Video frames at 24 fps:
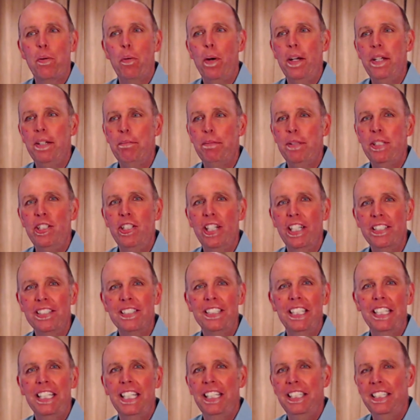quite
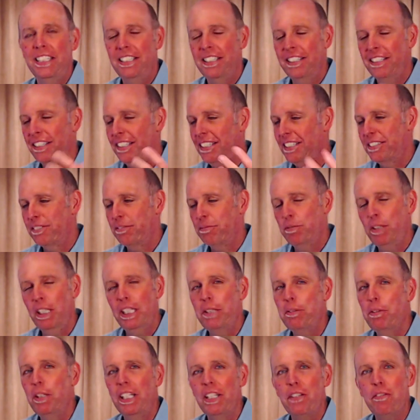majestic and it's
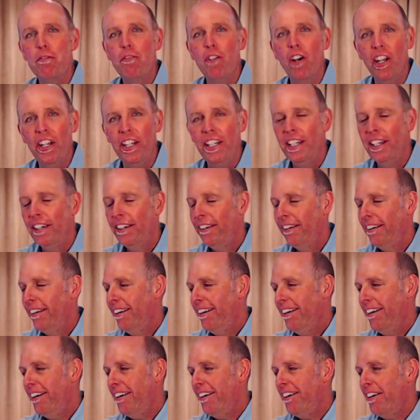really really fun.
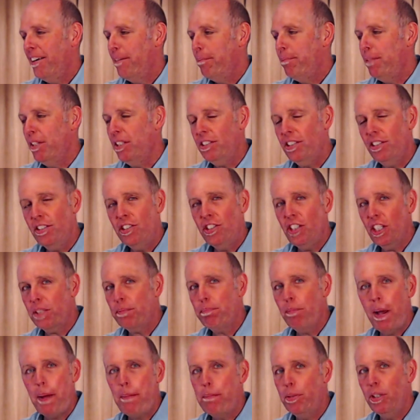This is
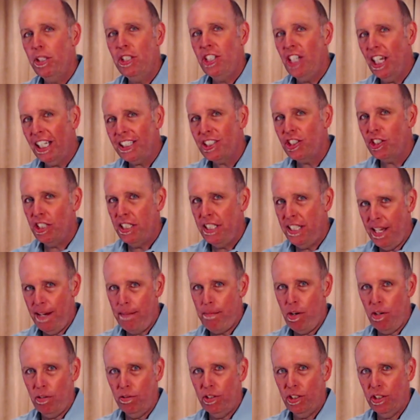just my production
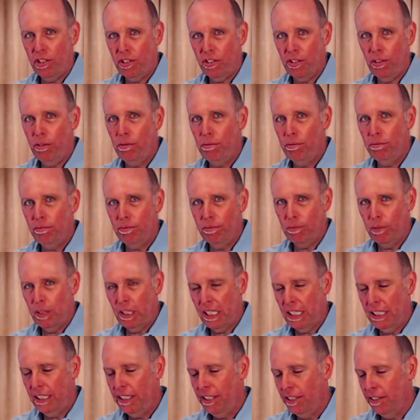demo, just so we're
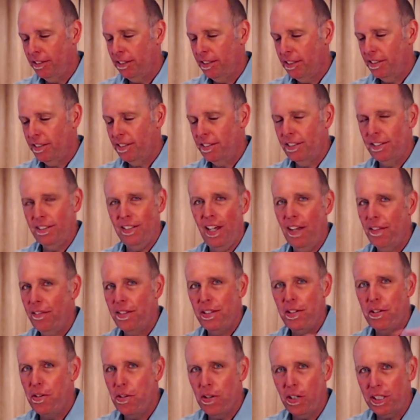clear. This is not
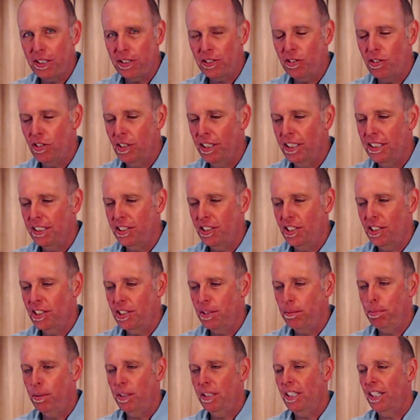the orchestra, it's just
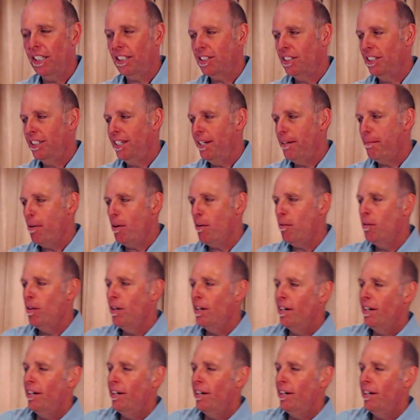a production demo.